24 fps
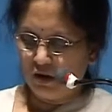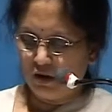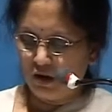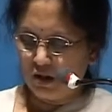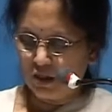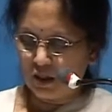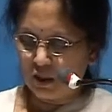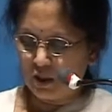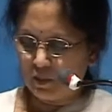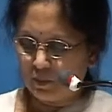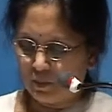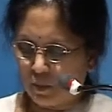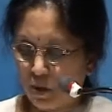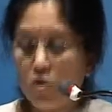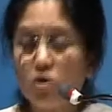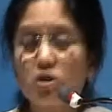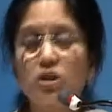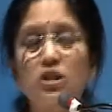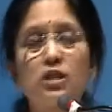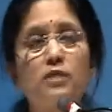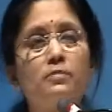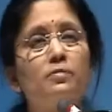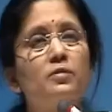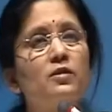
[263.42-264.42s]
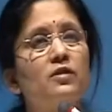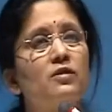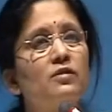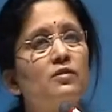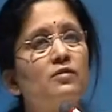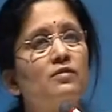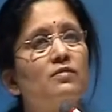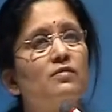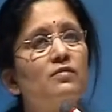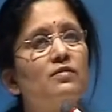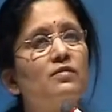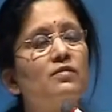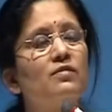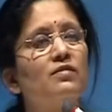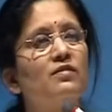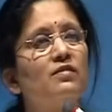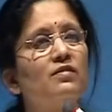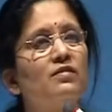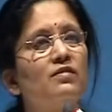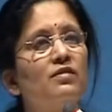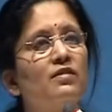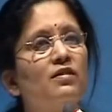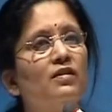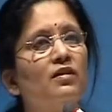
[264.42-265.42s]
sports persons
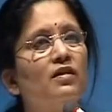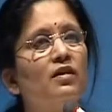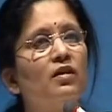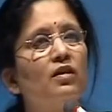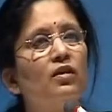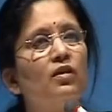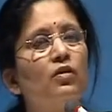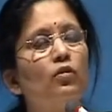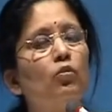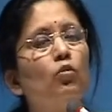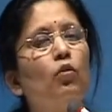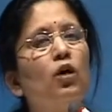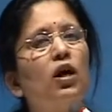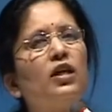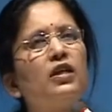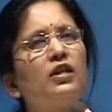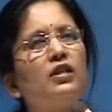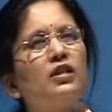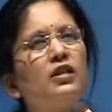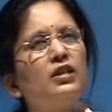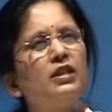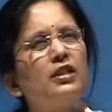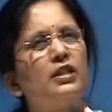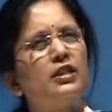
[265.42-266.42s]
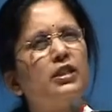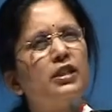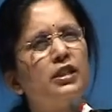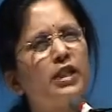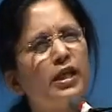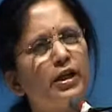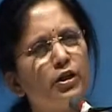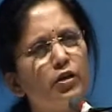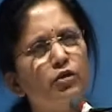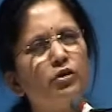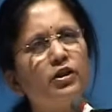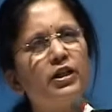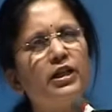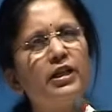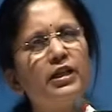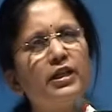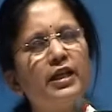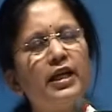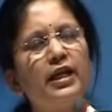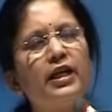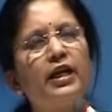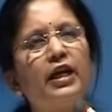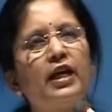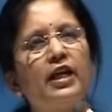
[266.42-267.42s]
who are genuinely
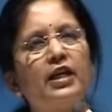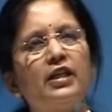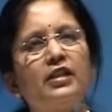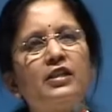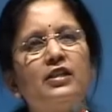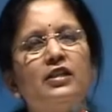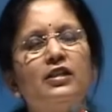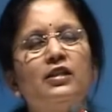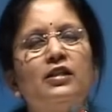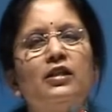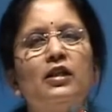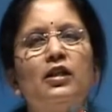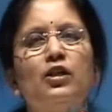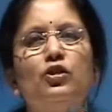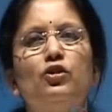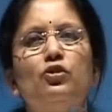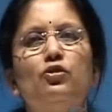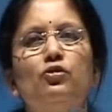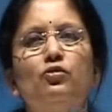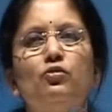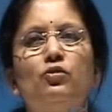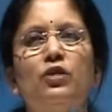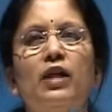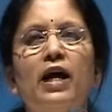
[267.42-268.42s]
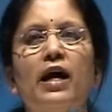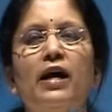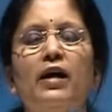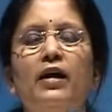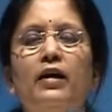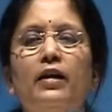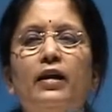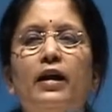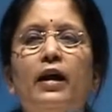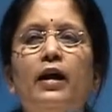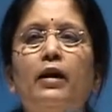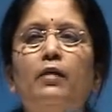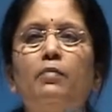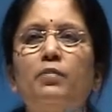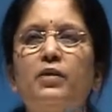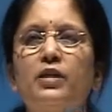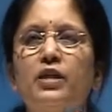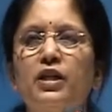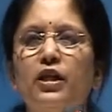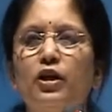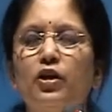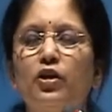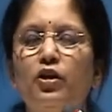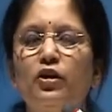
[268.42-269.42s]
dedicated to that, their
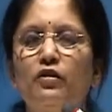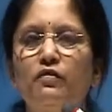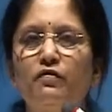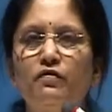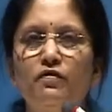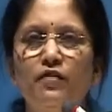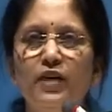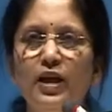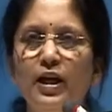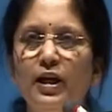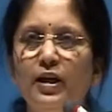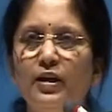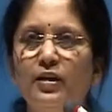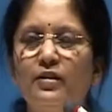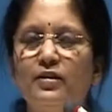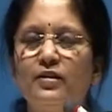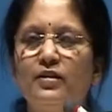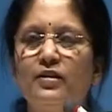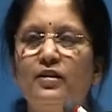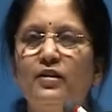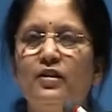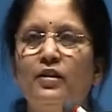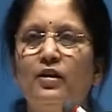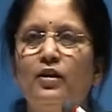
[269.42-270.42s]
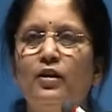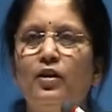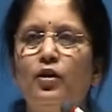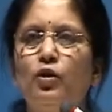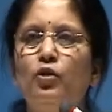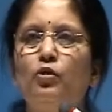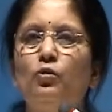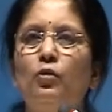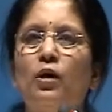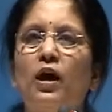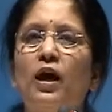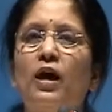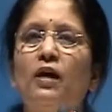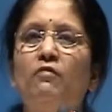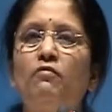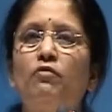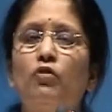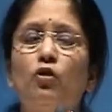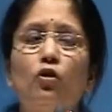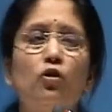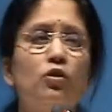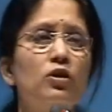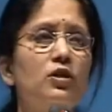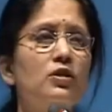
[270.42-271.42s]
particular field. You have
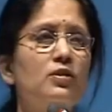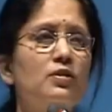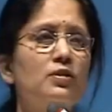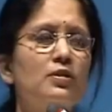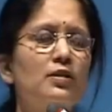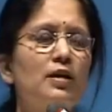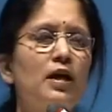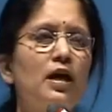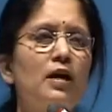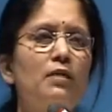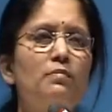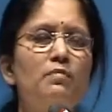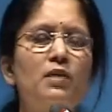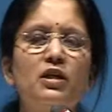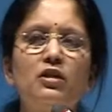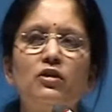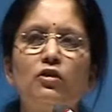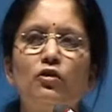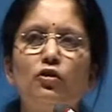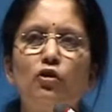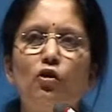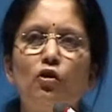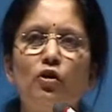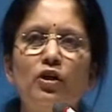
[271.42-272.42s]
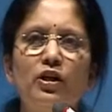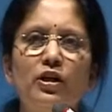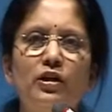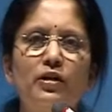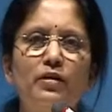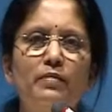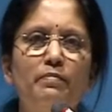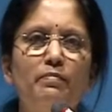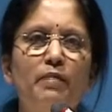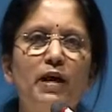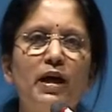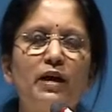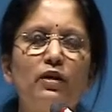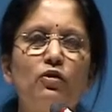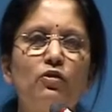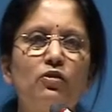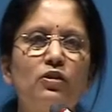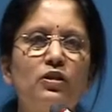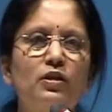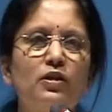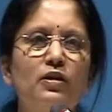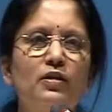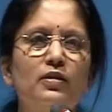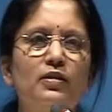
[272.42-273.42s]
lawyers. I met a lawyer in Bangalore
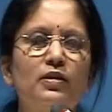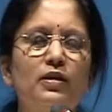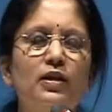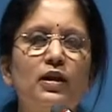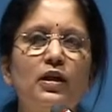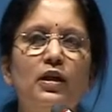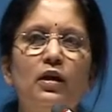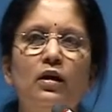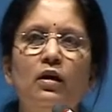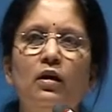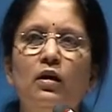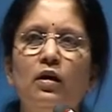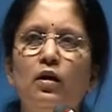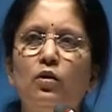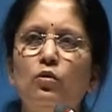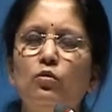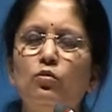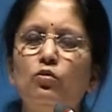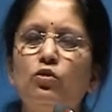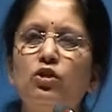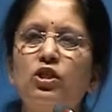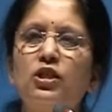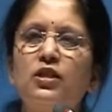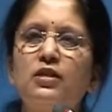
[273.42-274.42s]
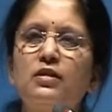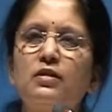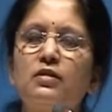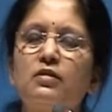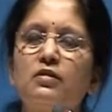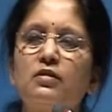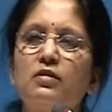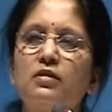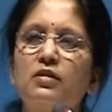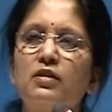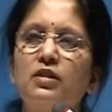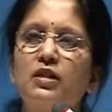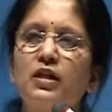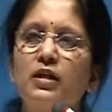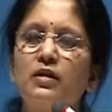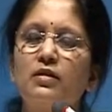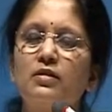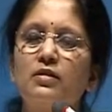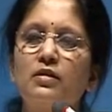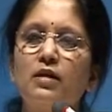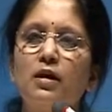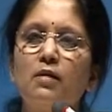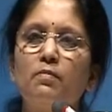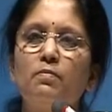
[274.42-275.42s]
the other day who just
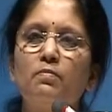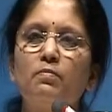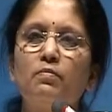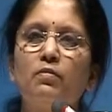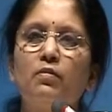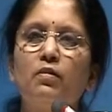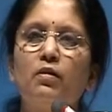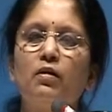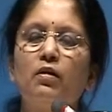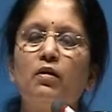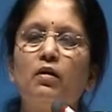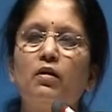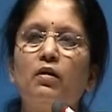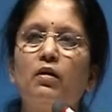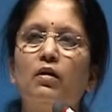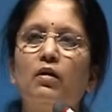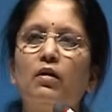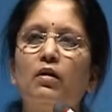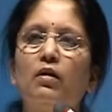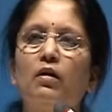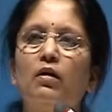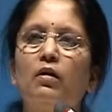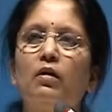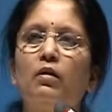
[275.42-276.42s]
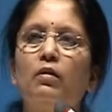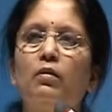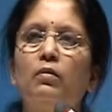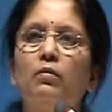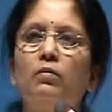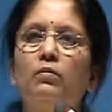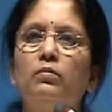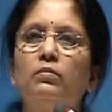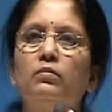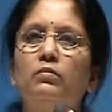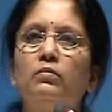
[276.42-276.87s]
takes up um,